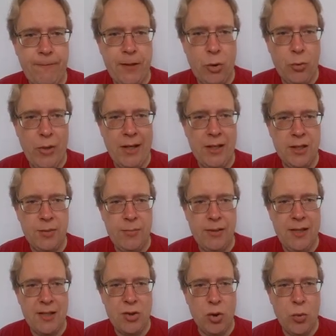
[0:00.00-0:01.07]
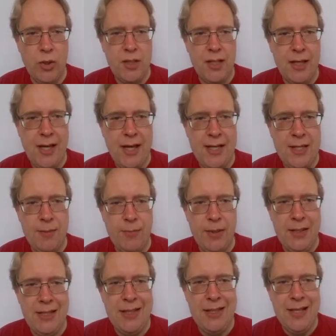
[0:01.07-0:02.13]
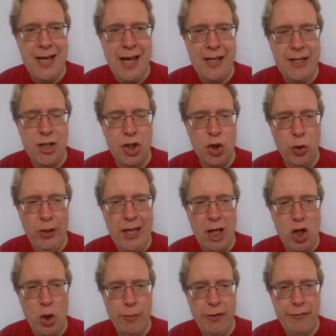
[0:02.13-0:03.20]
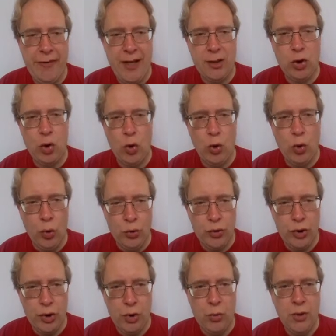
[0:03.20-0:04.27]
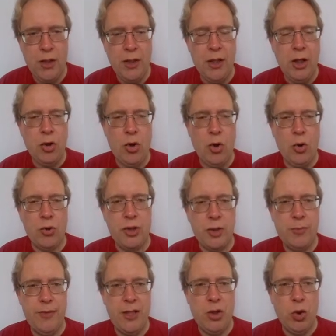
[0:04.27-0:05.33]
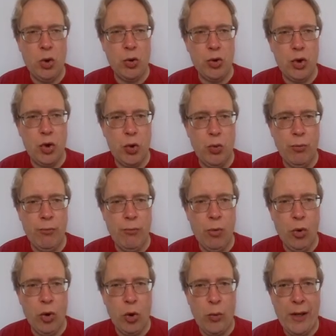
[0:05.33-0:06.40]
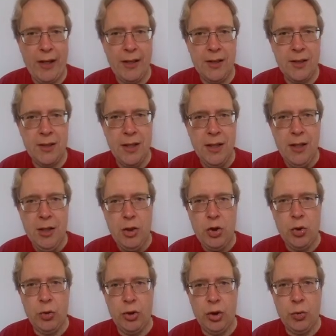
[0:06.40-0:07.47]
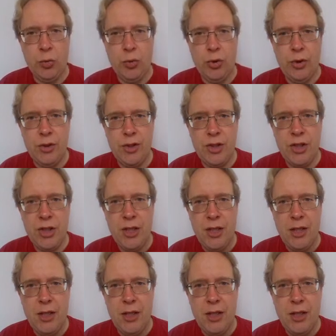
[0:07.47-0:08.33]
crackers, but that's always the case. But the additional income effect also causes me to consume more crackers. So in other words,